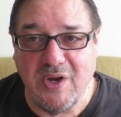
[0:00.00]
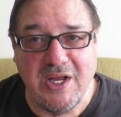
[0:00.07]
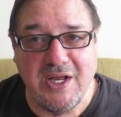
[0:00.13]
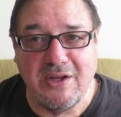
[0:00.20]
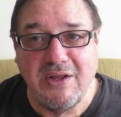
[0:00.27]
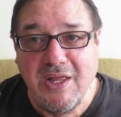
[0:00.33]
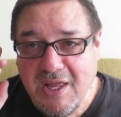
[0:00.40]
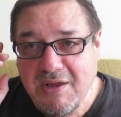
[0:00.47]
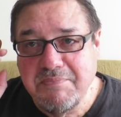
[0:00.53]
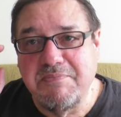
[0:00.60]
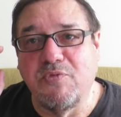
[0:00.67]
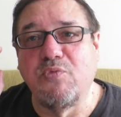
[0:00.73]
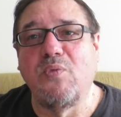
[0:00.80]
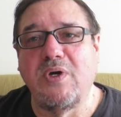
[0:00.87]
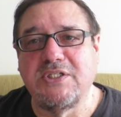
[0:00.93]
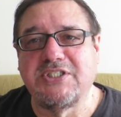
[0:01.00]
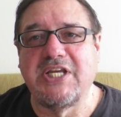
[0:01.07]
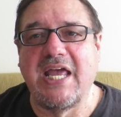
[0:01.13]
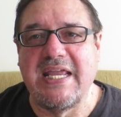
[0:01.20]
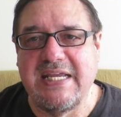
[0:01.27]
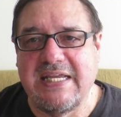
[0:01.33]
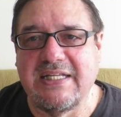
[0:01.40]
Well,
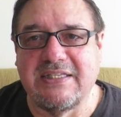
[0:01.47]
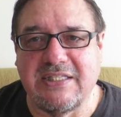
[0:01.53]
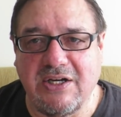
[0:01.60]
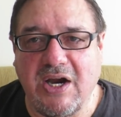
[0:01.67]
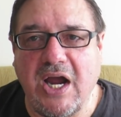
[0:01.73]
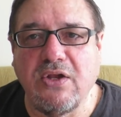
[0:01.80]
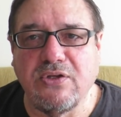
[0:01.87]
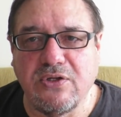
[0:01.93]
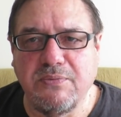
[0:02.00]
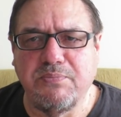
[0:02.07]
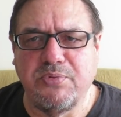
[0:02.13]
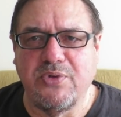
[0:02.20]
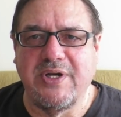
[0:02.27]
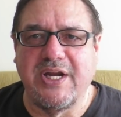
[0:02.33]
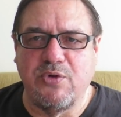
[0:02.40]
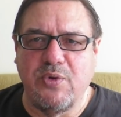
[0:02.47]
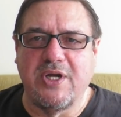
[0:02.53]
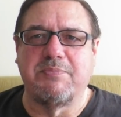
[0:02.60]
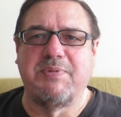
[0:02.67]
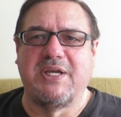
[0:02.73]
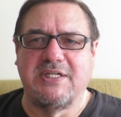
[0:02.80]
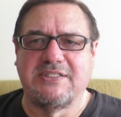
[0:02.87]
once I get there, I'll learn pretty
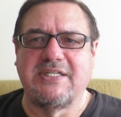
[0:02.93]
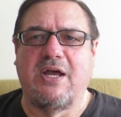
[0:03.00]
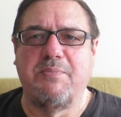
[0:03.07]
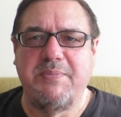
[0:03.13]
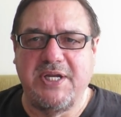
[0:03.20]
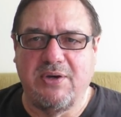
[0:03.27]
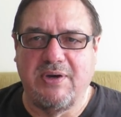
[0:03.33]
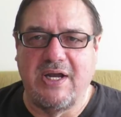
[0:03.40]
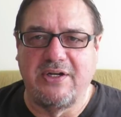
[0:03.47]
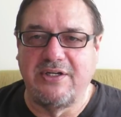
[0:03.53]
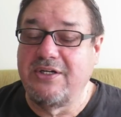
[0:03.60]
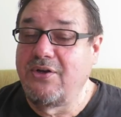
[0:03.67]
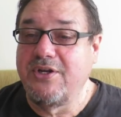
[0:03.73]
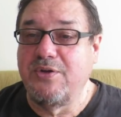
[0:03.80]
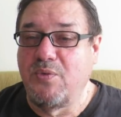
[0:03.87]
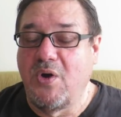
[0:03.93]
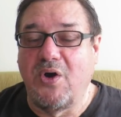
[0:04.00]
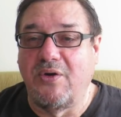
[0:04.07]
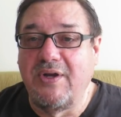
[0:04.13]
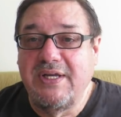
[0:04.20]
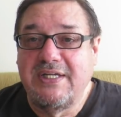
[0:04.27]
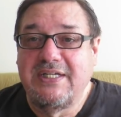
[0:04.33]
quick because I'll be around. No, you
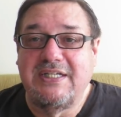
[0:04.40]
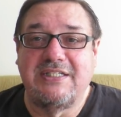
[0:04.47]
won't.